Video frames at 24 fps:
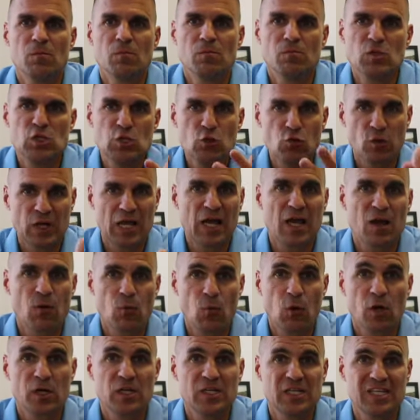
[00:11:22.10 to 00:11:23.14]
you and I
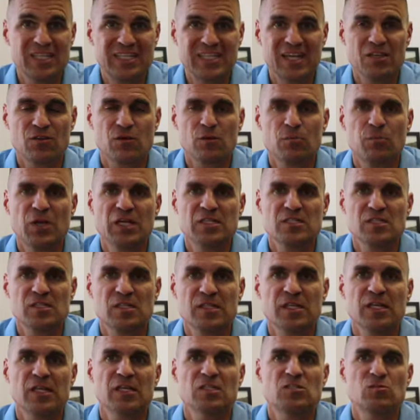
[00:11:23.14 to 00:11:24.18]
working together.
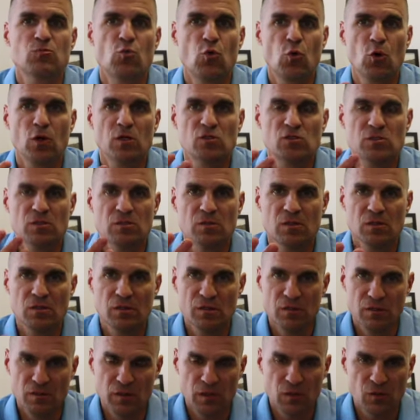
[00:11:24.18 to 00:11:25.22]
Basically, it's more
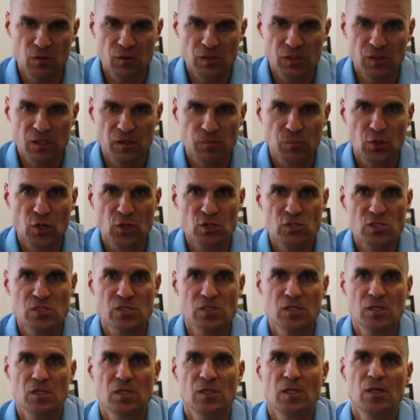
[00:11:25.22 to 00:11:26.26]
in
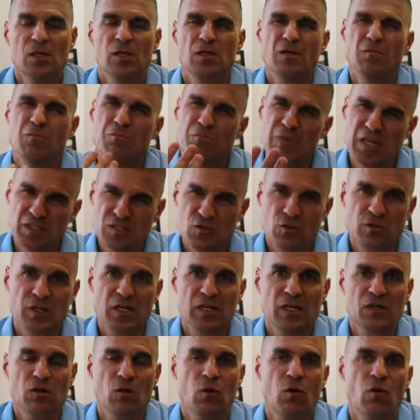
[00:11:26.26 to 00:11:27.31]
person
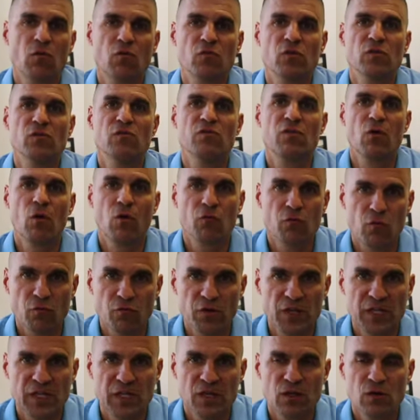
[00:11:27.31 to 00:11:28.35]
mentoring over
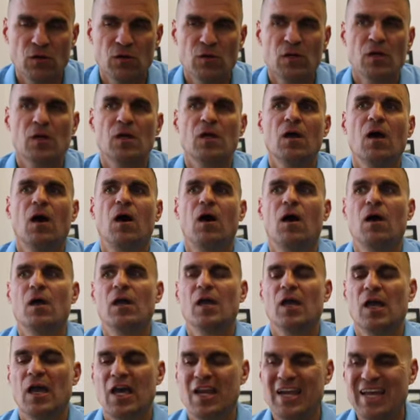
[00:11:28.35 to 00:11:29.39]
video.
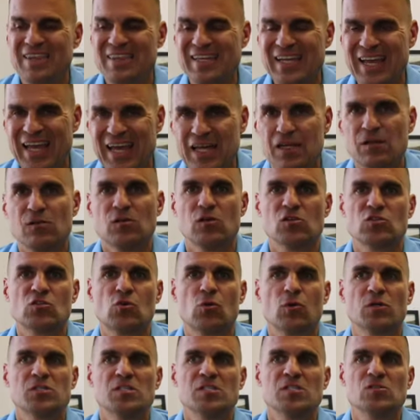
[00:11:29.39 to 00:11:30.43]
And at the end of those
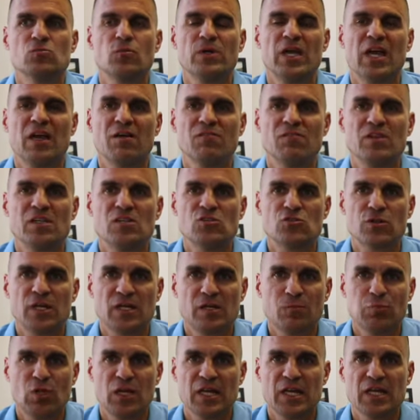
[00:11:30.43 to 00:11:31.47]
courses, we have the
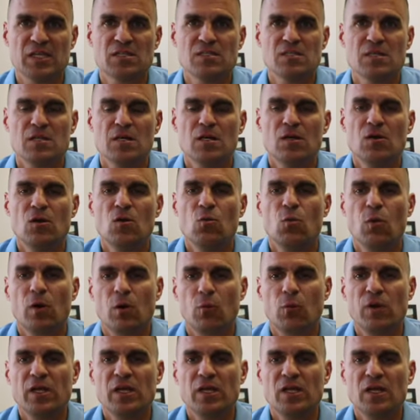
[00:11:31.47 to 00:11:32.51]
training plans where
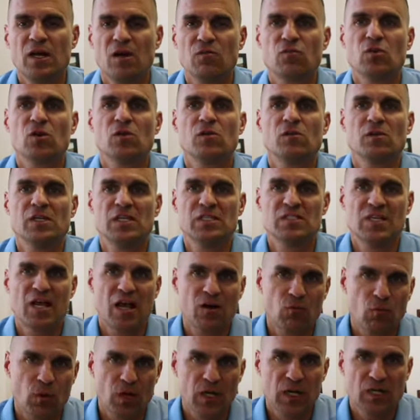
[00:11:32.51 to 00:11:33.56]
we cover the
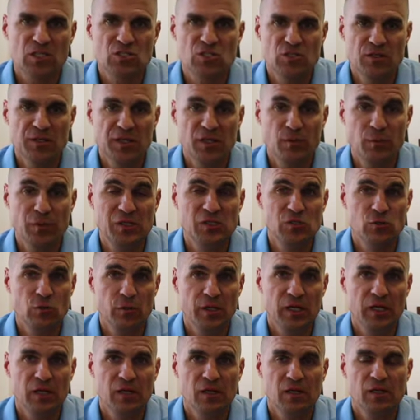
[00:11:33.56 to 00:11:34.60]
exact workouts you need to be
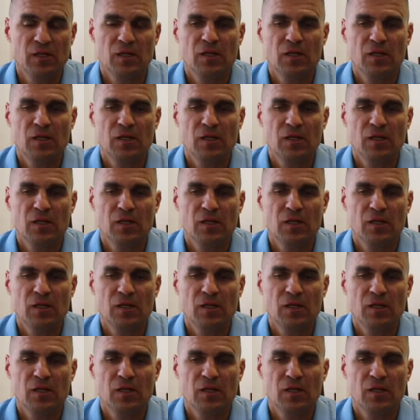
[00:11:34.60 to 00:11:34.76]
doing,